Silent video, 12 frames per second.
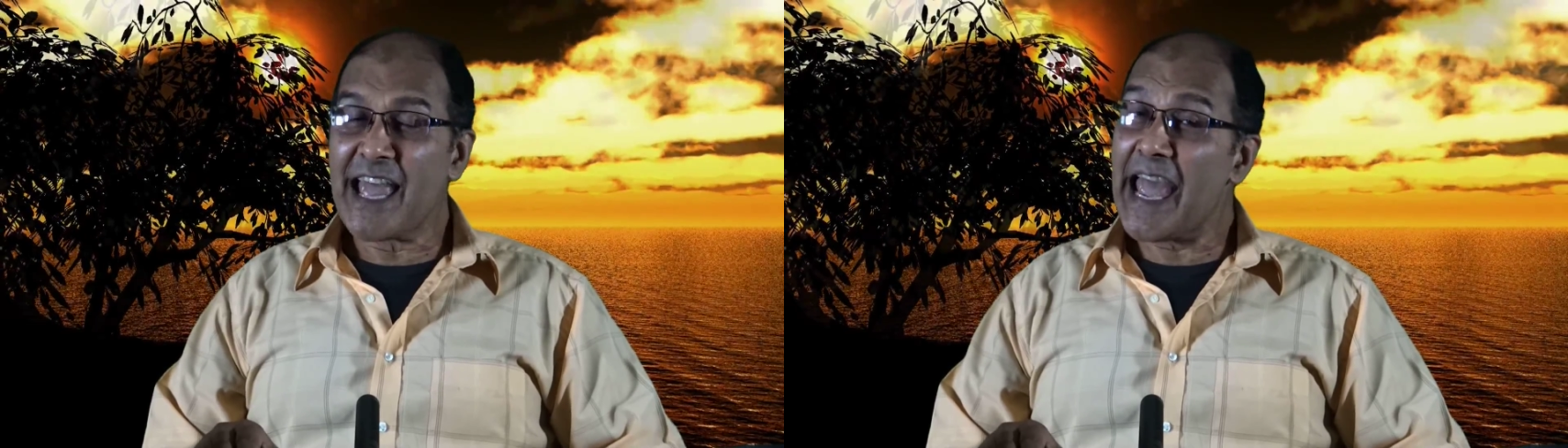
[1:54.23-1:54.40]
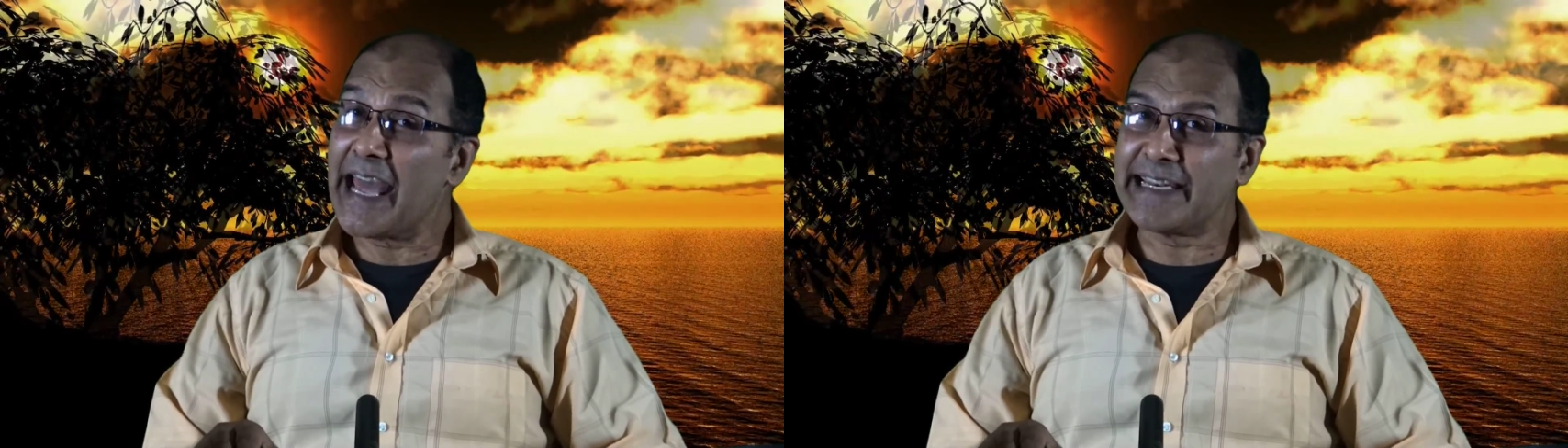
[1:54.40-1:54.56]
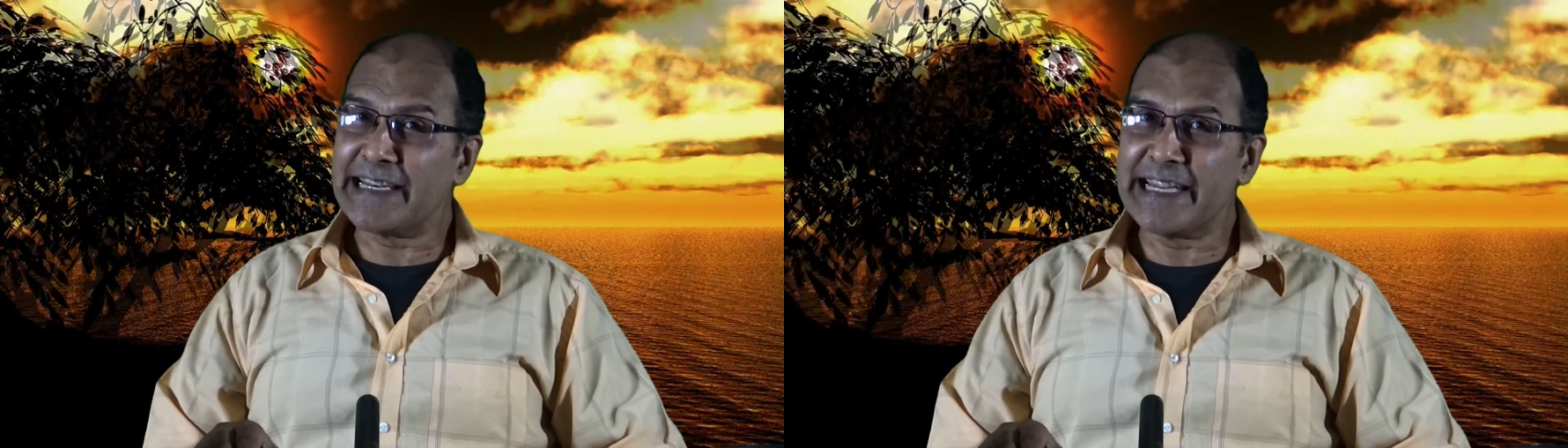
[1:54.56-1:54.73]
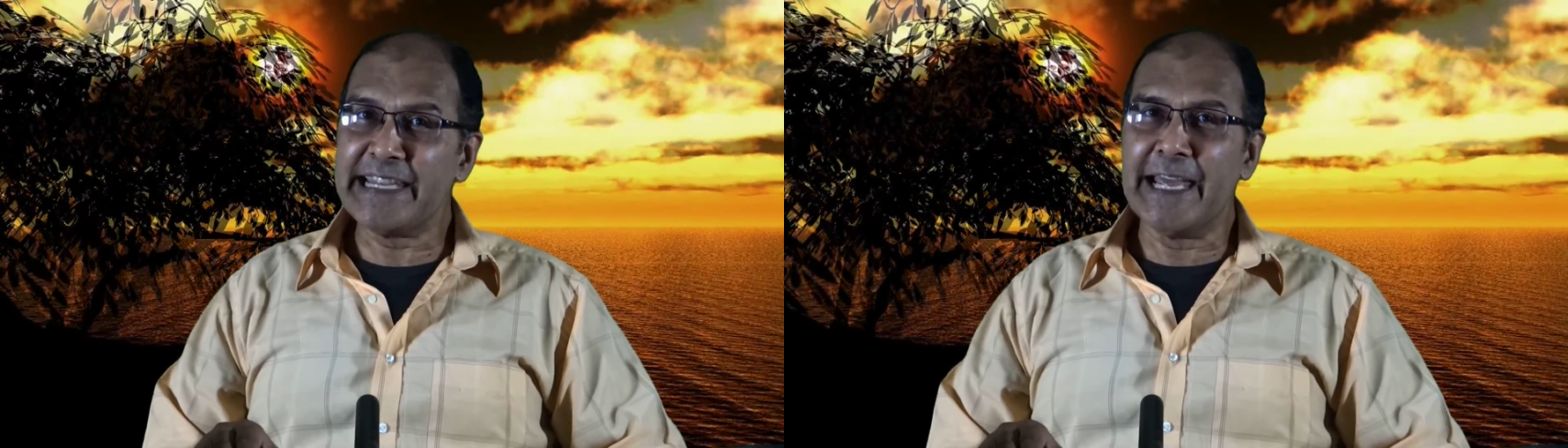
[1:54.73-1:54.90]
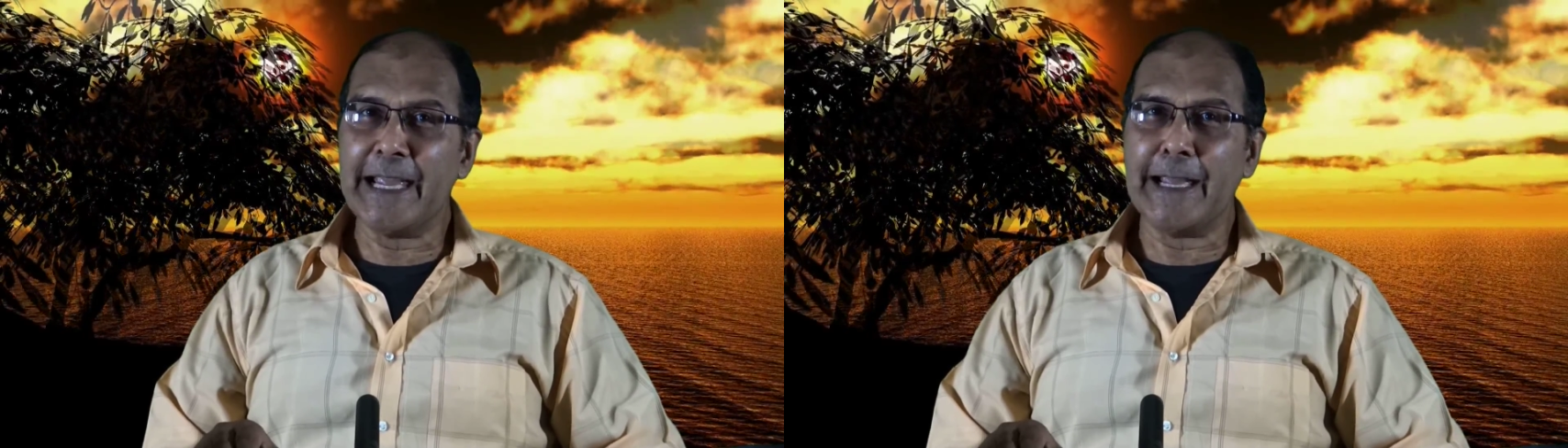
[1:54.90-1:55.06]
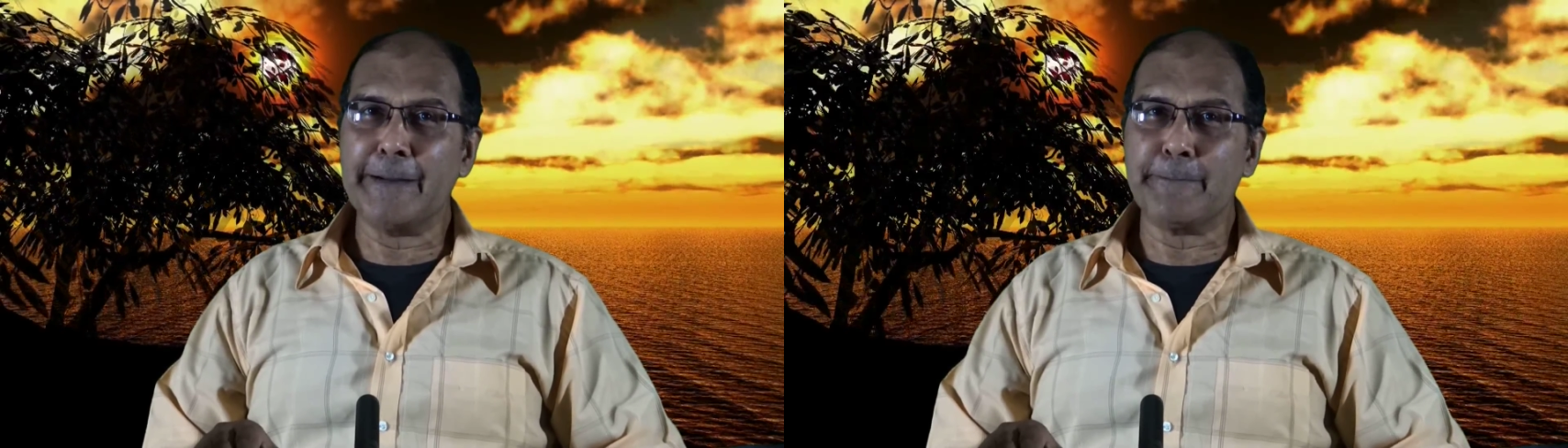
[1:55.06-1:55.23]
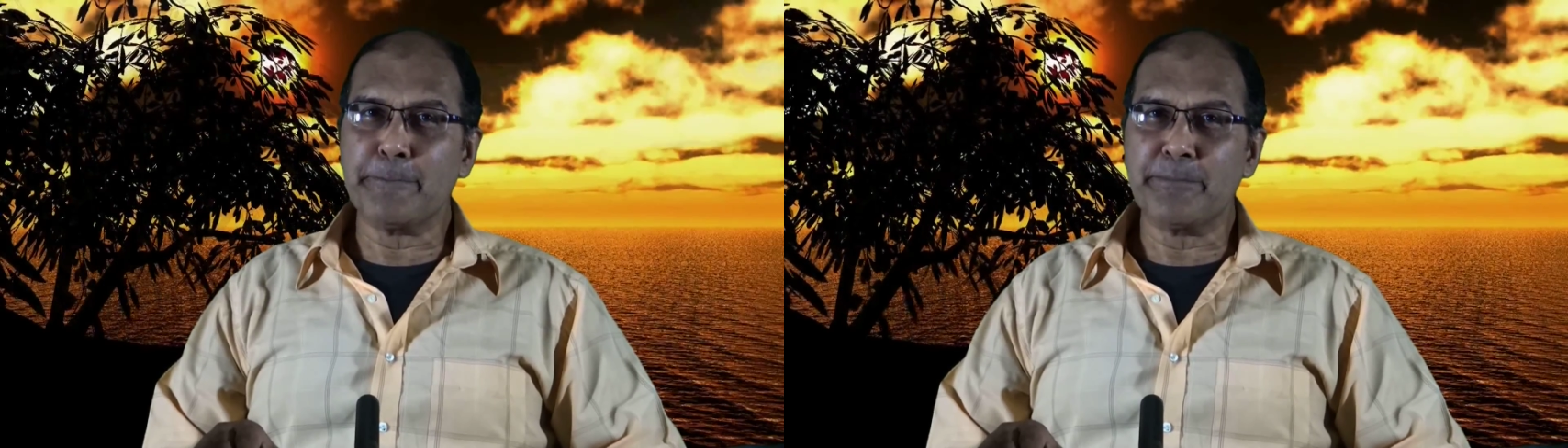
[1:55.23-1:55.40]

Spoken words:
and leading.